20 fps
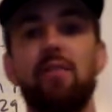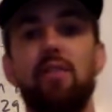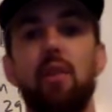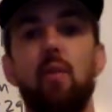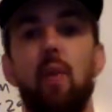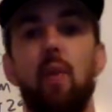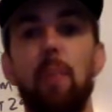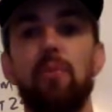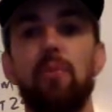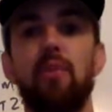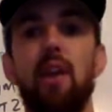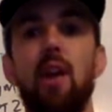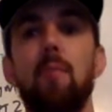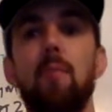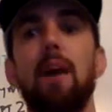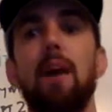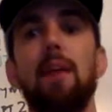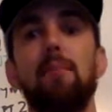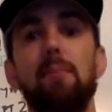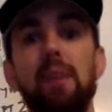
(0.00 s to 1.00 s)
and reps there
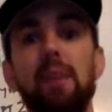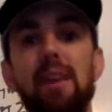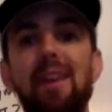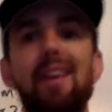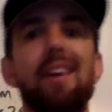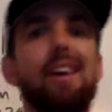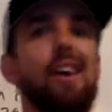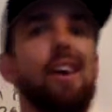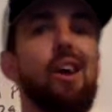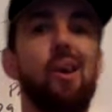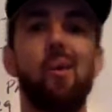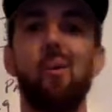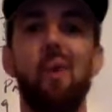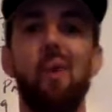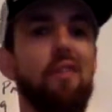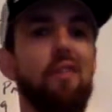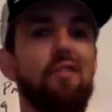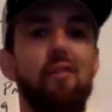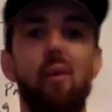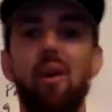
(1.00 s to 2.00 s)
might be
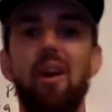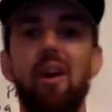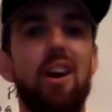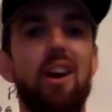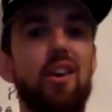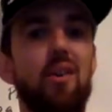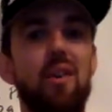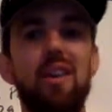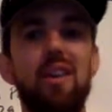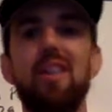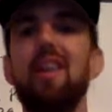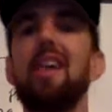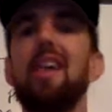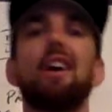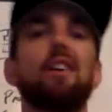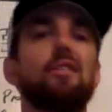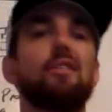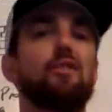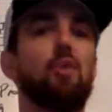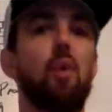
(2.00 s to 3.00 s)
run 400,
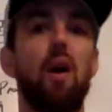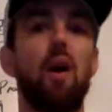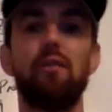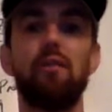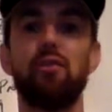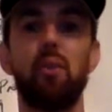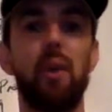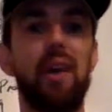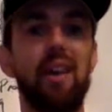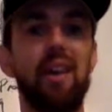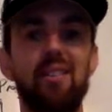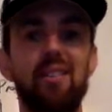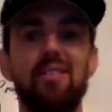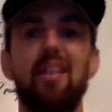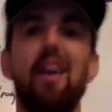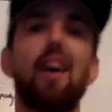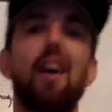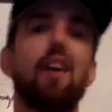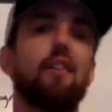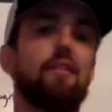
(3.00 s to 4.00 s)
12 swings,
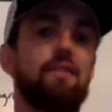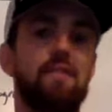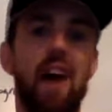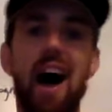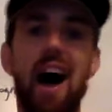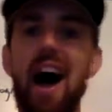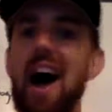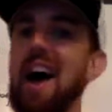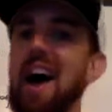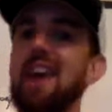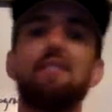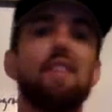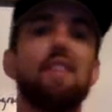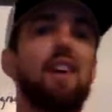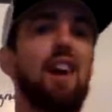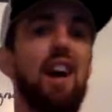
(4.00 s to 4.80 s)
5